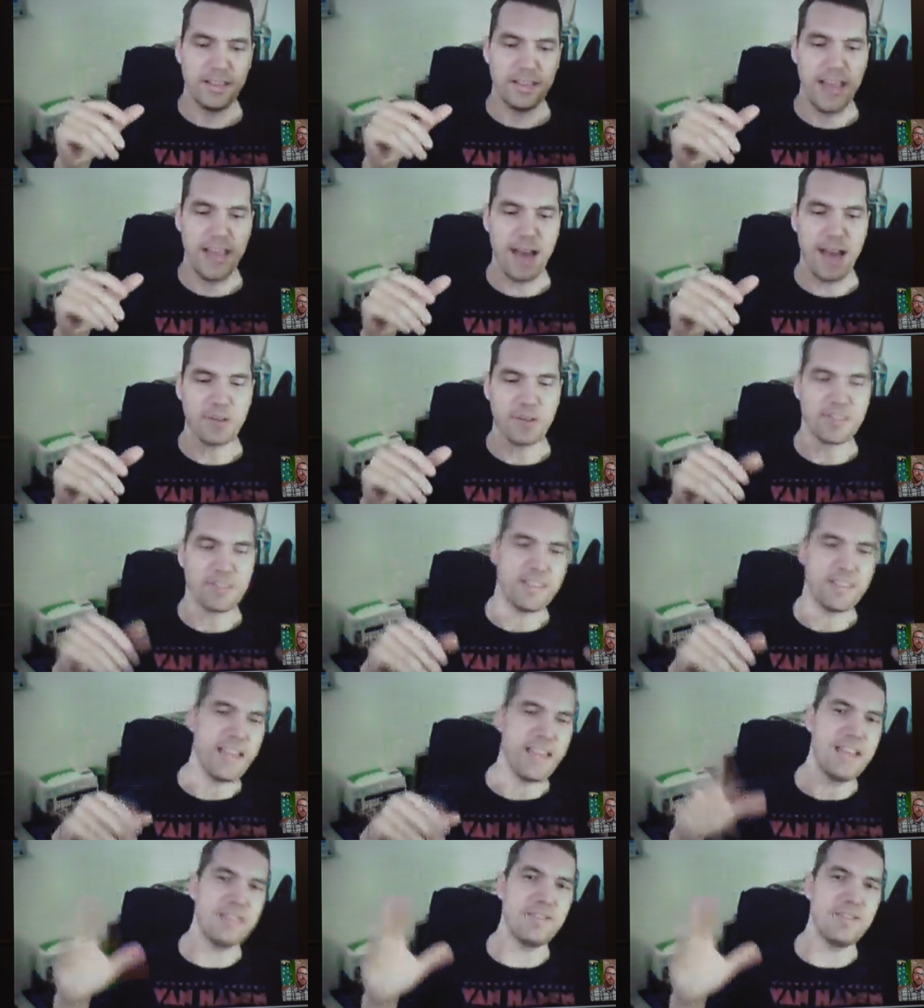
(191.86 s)
now it's
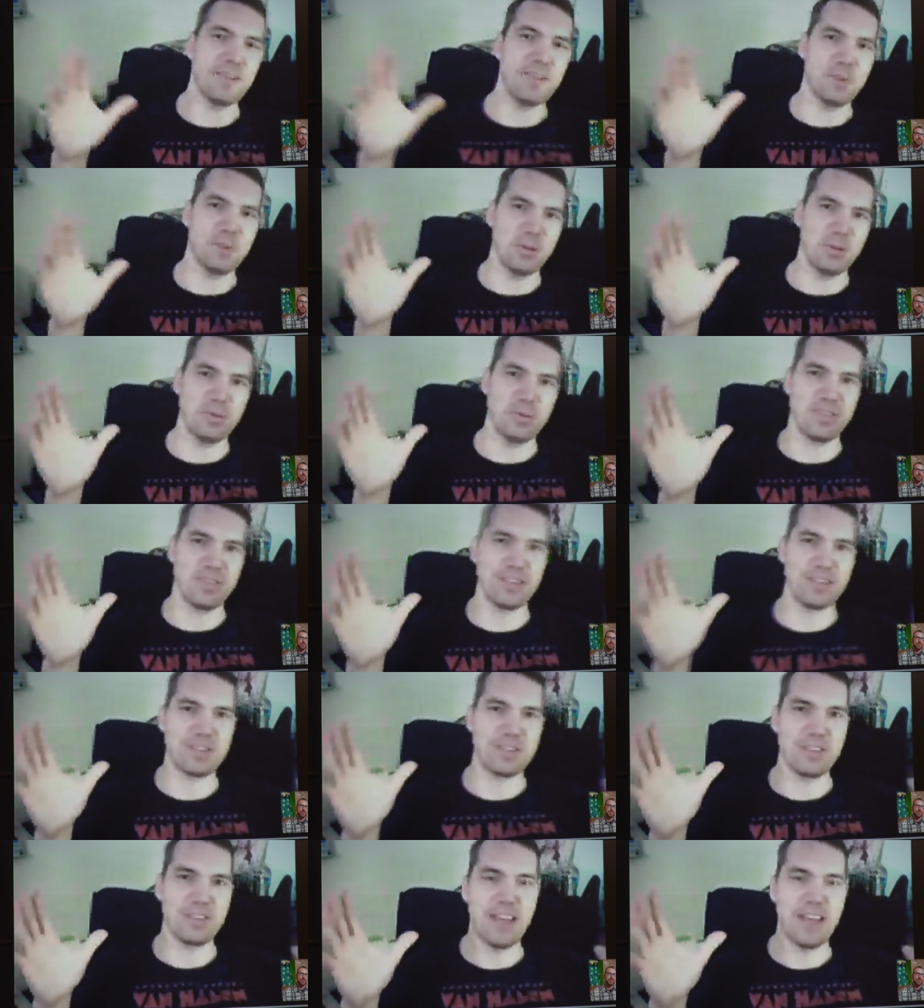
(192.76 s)
the enviable
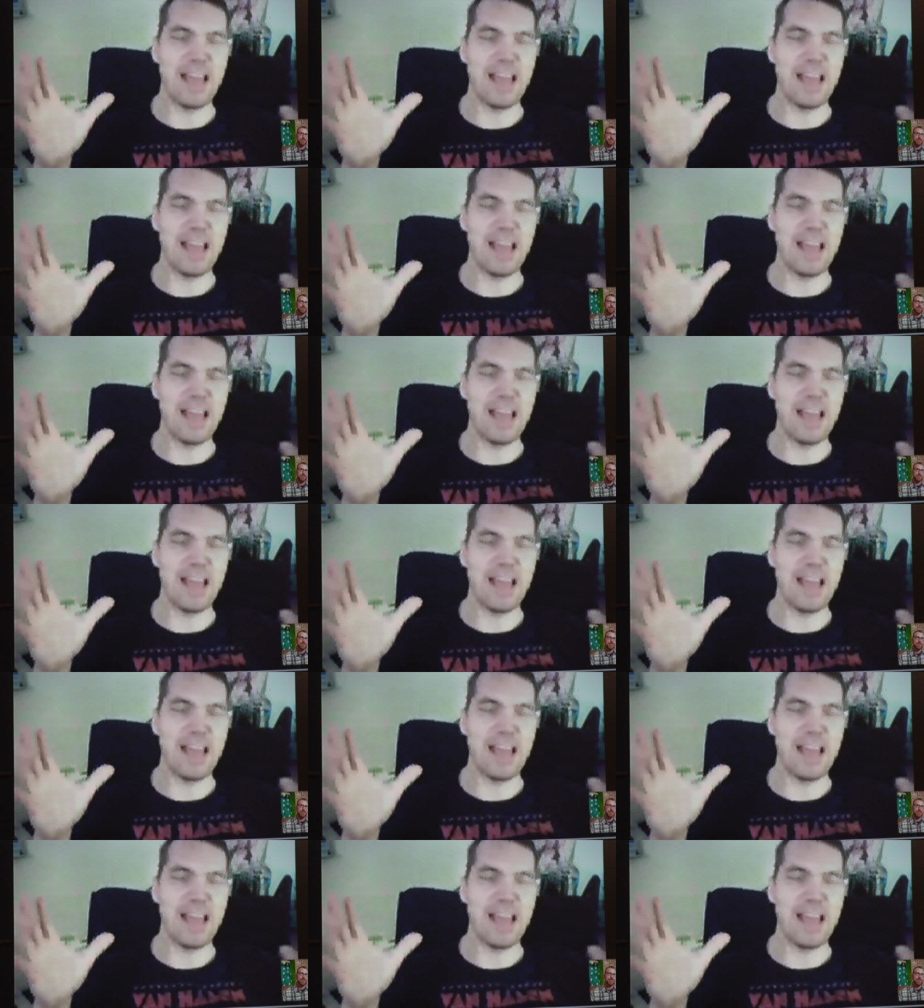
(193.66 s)
position.